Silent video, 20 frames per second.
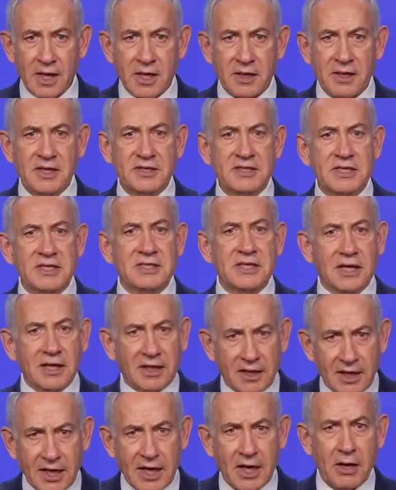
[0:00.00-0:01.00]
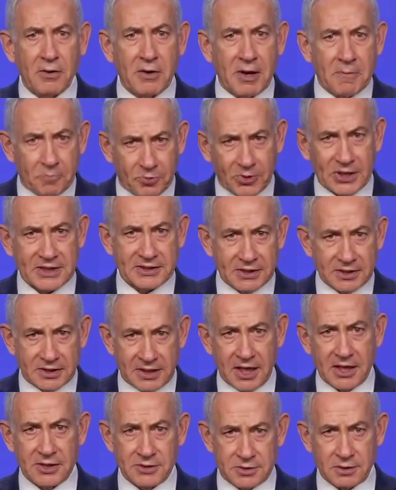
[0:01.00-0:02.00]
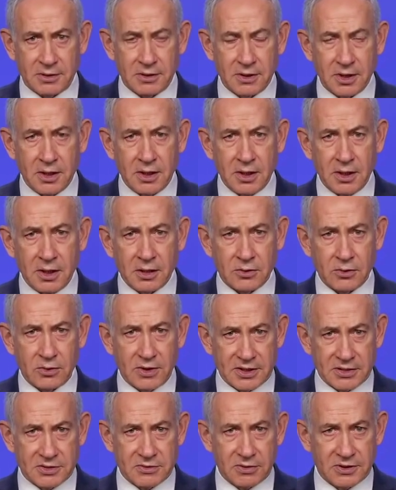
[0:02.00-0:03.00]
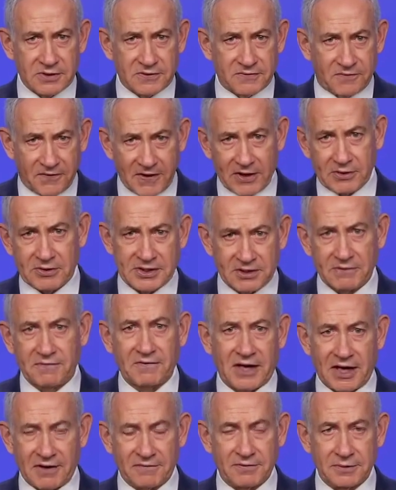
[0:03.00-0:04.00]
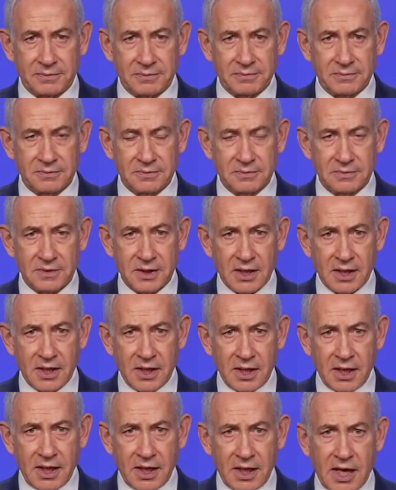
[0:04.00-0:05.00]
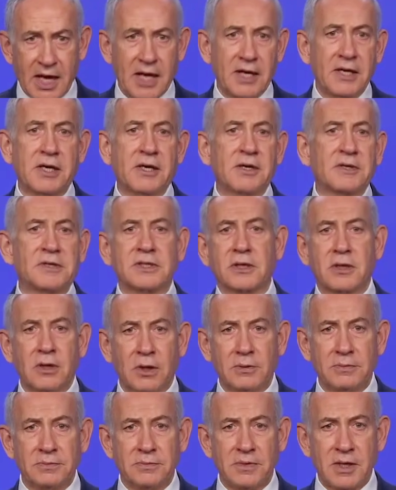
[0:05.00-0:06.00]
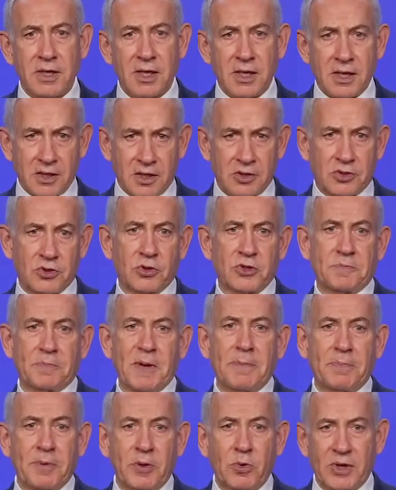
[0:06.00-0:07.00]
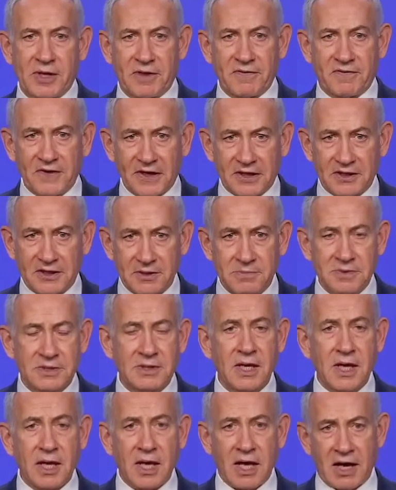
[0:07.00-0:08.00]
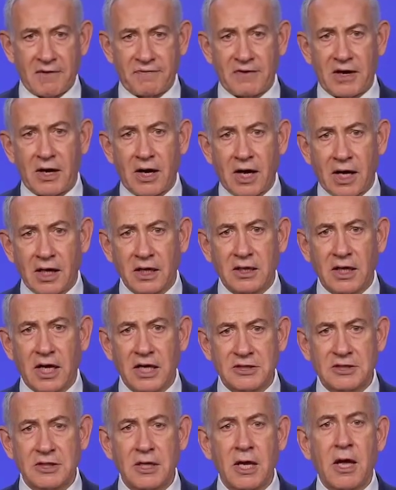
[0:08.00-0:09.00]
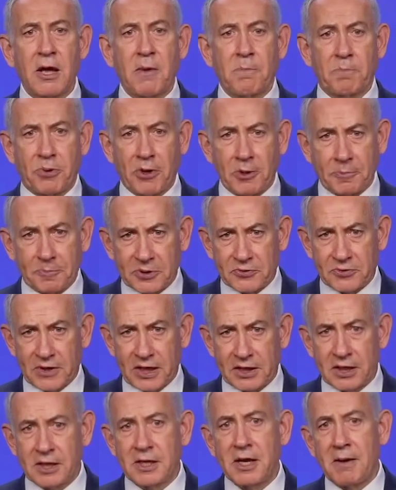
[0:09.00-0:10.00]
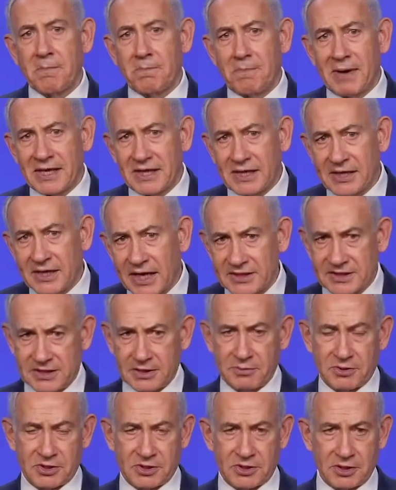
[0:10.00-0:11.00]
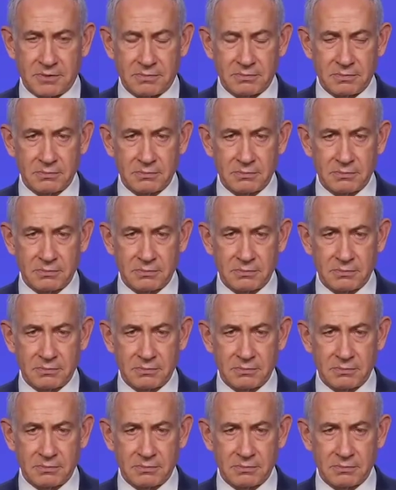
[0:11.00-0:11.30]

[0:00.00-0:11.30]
This is a clear and present danger to Israel's very survival. 80 years ago, the Jewish people were the victims of a Holocaust perpetrated by the Nazi regime.